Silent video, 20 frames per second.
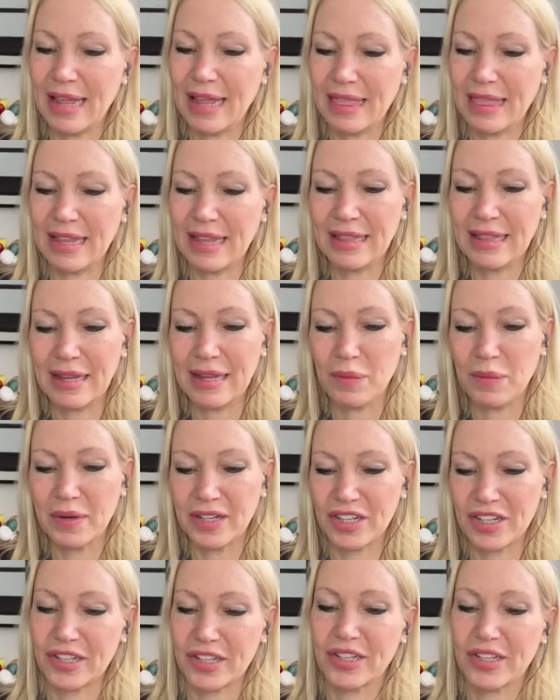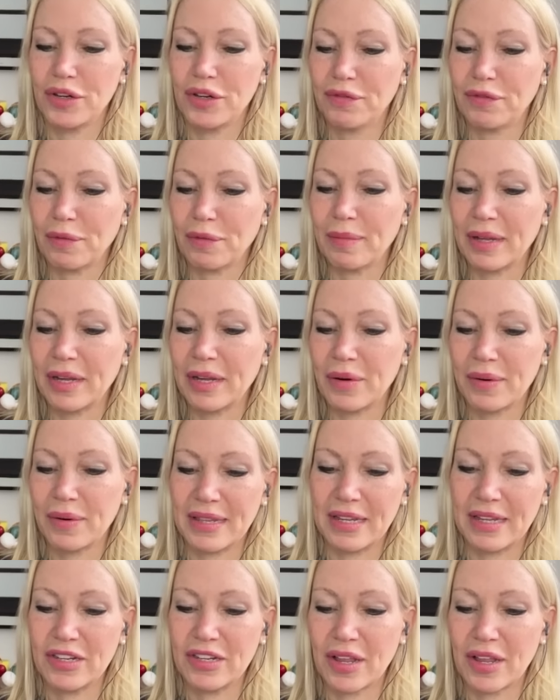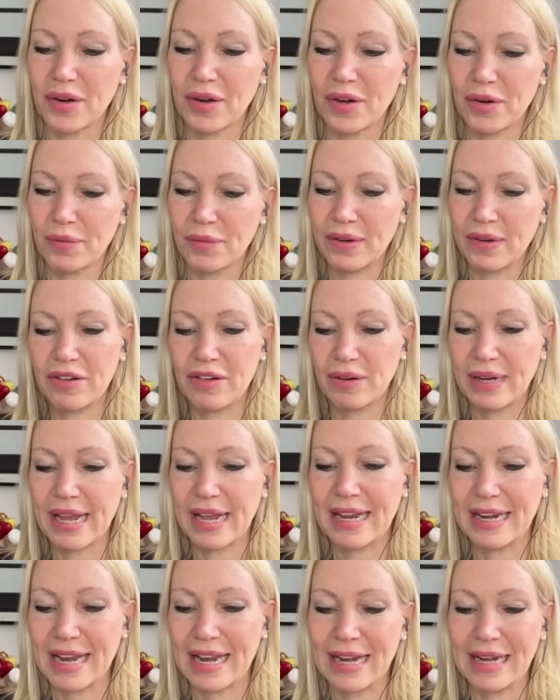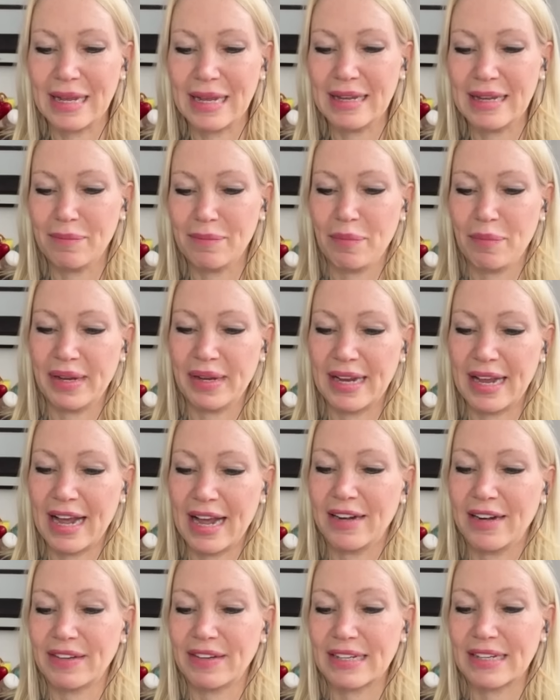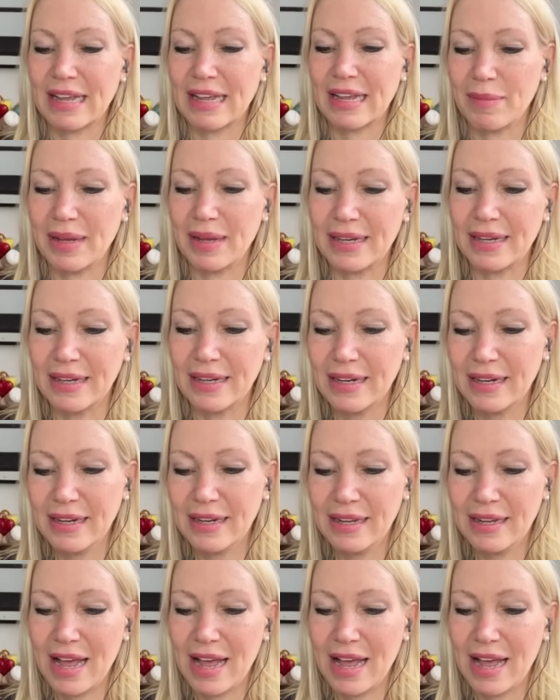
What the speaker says: I think that we're just too familiar with each other to recreate any big kind of excitement.